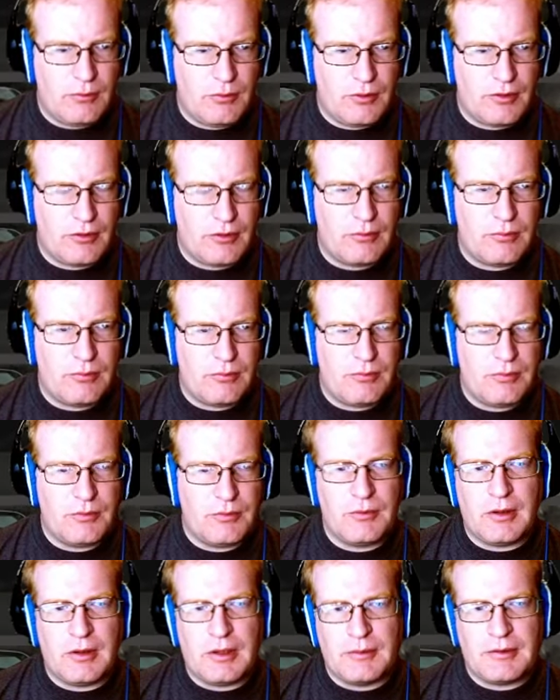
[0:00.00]
worth,
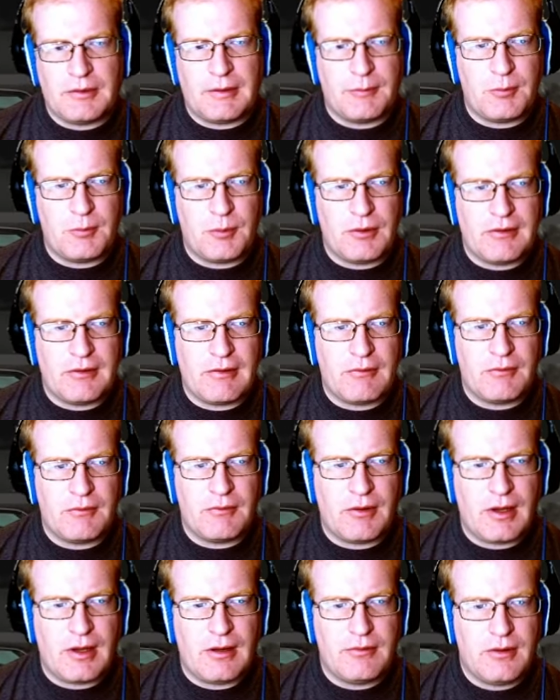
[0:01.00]
well, times zero point seven
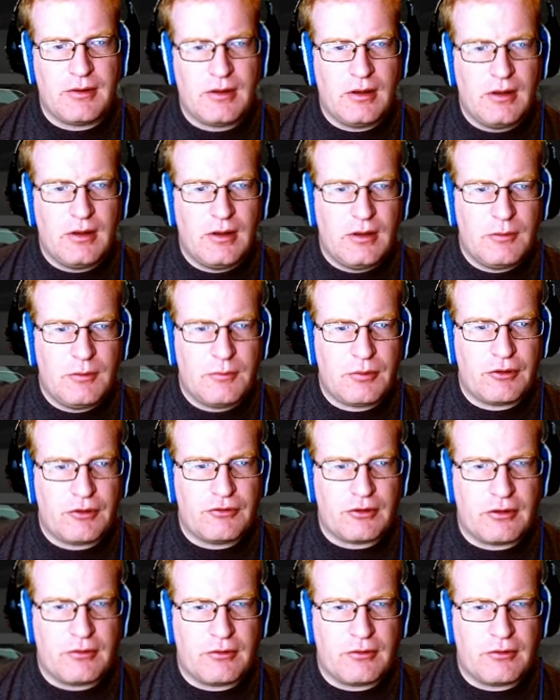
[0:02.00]
five pressure